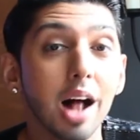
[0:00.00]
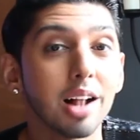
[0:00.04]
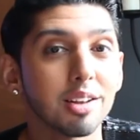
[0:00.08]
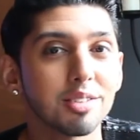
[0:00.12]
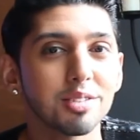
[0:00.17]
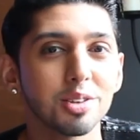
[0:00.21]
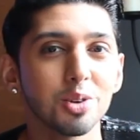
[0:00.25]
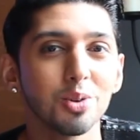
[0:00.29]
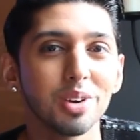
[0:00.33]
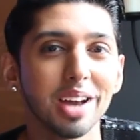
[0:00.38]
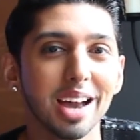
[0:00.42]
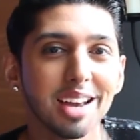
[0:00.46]
I'll
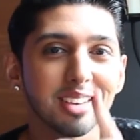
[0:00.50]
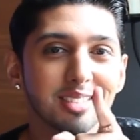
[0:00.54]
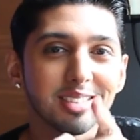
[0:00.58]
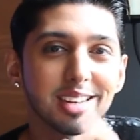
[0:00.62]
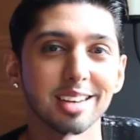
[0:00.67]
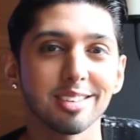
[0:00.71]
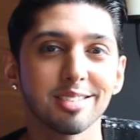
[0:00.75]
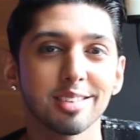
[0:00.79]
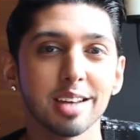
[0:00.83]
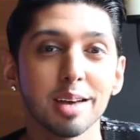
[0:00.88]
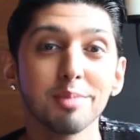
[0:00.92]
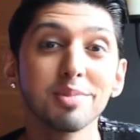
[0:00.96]
see you guys
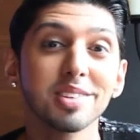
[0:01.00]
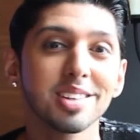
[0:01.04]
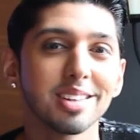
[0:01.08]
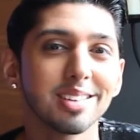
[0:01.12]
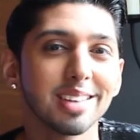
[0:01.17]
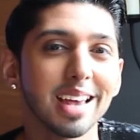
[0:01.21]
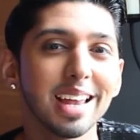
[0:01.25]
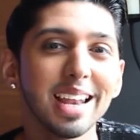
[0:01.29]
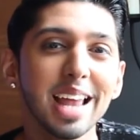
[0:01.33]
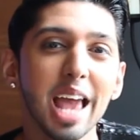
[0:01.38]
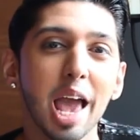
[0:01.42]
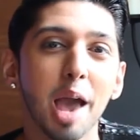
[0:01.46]
next time. Till
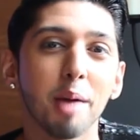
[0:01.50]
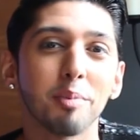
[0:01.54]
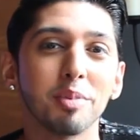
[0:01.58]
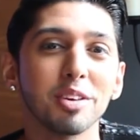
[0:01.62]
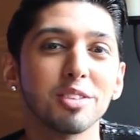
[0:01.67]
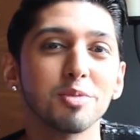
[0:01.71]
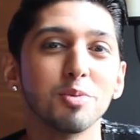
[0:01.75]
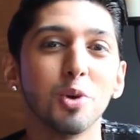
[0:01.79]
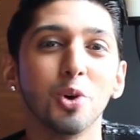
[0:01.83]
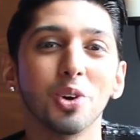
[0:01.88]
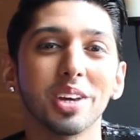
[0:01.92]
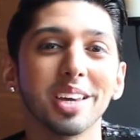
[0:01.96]
then, happy
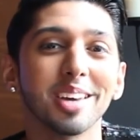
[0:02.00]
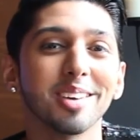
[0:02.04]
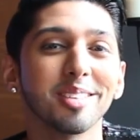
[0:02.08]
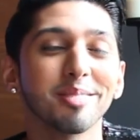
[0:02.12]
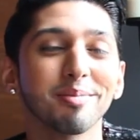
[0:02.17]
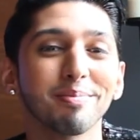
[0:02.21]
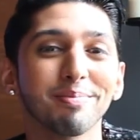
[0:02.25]
smoking.